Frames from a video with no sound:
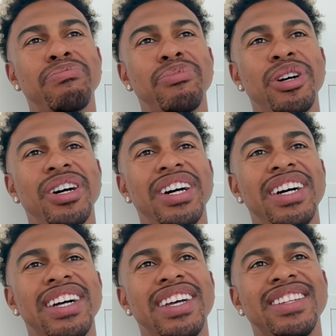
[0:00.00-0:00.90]
But
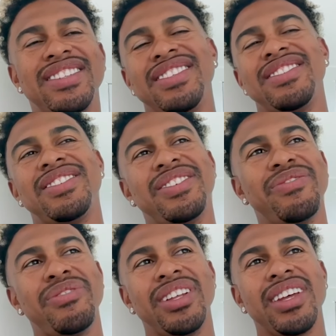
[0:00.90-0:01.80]
it's just,
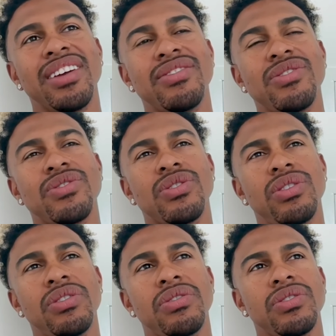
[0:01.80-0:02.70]
I think it's
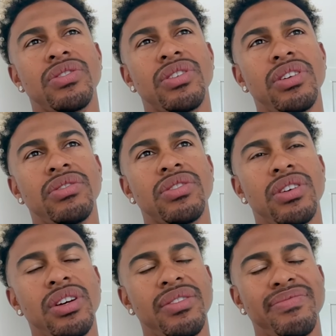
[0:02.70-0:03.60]

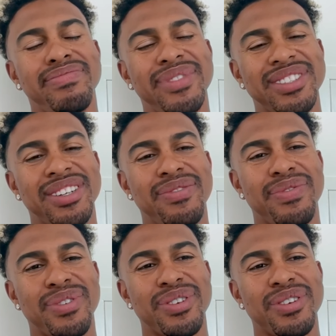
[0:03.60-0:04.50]
good. It's good
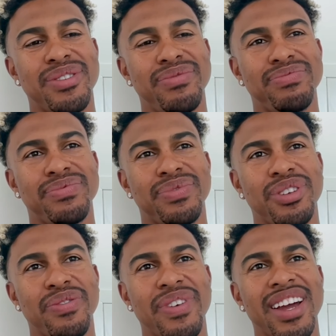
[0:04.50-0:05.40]
for
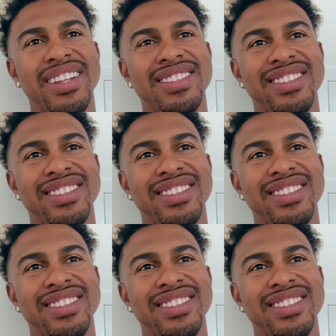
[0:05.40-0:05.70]
the fans.